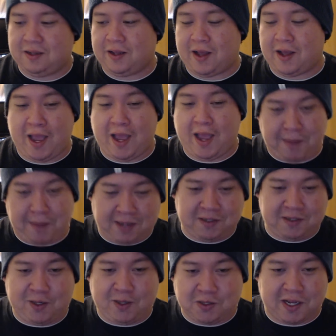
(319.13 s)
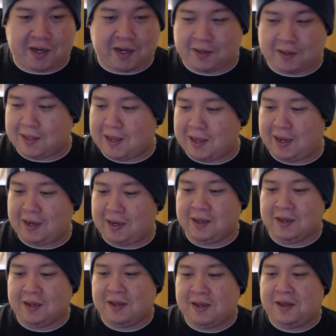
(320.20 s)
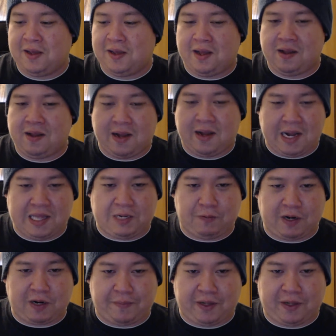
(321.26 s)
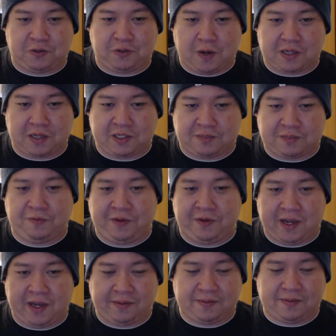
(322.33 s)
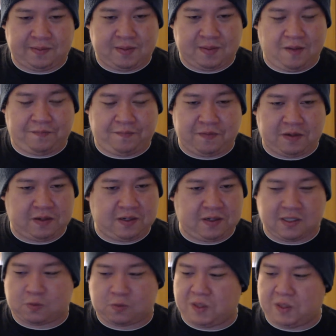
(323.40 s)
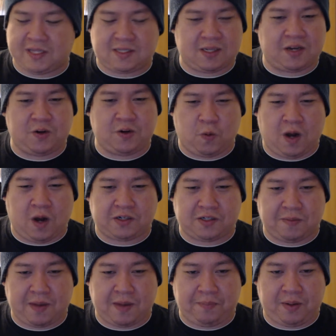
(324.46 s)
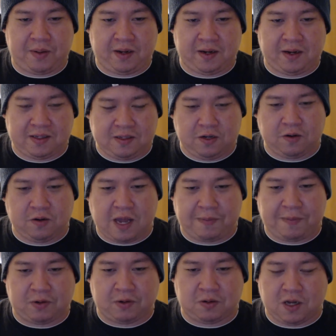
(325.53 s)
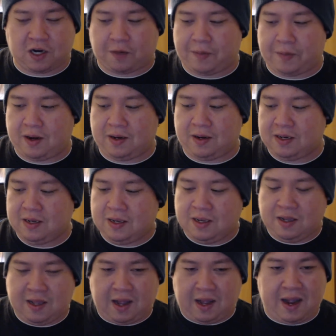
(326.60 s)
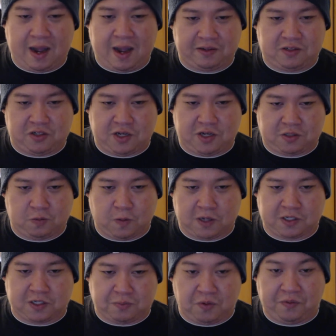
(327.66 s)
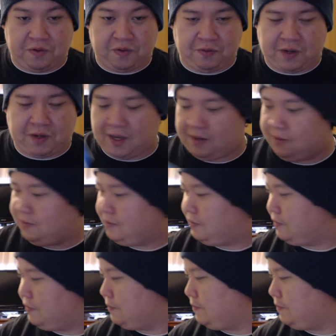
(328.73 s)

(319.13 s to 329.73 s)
I had man tears, not gonna lie. Highly recommend you watch this movie. Because it's one that's underwatched in my opinion. You know, a lot of people don't talk about it. I highly suggest you watch this movie if you can.